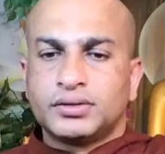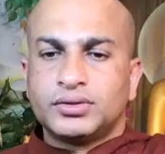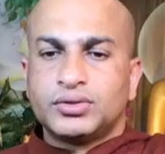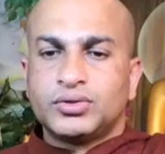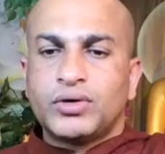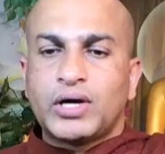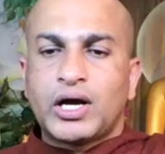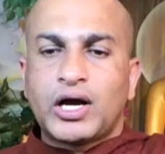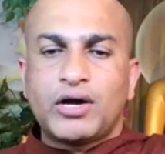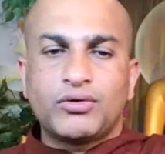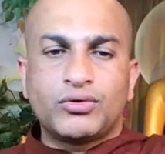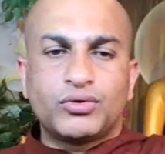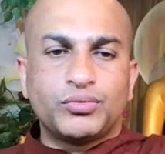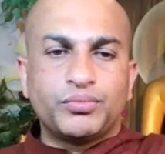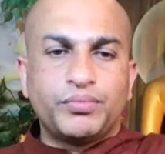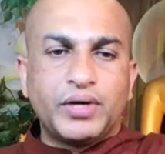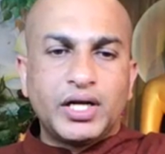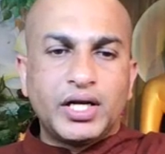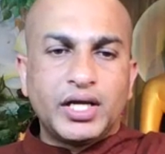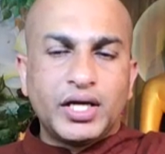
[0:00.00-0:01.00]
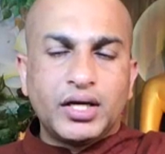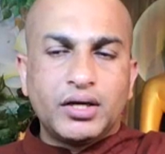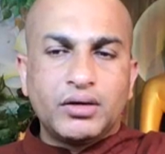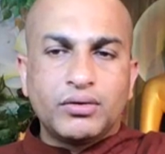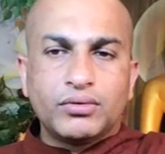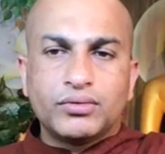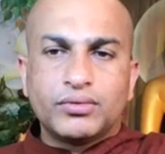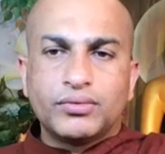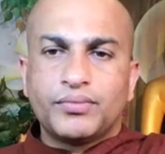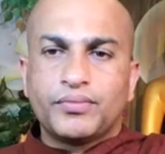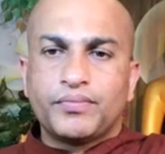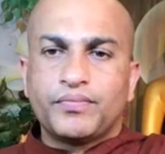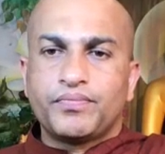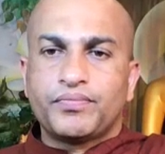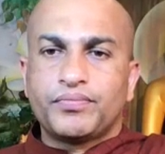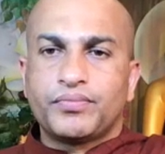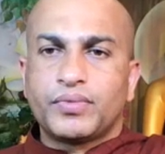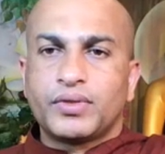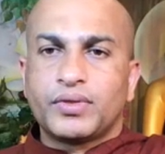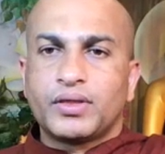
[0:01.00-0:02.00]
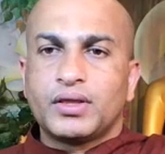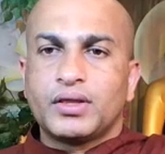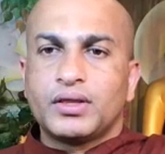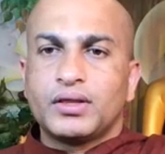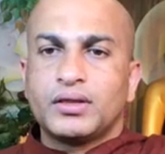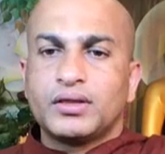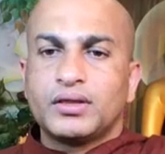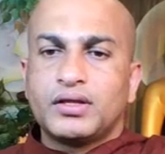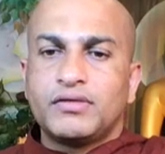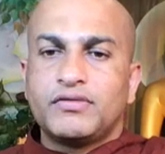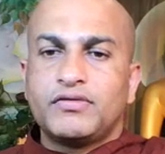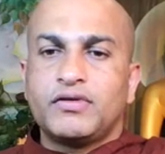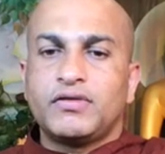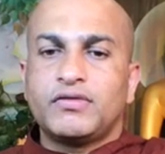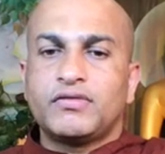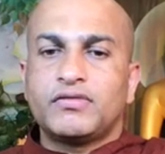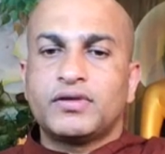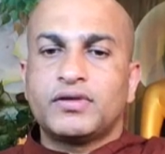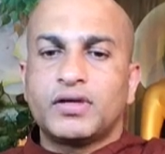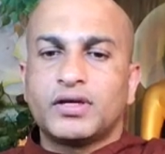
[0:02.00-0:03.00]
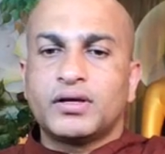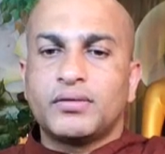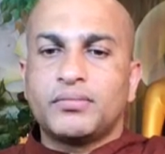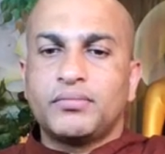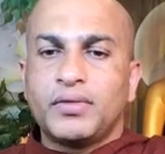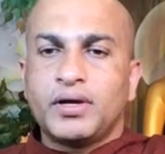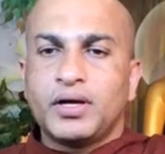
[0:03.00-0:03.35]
you have to believe this is uh,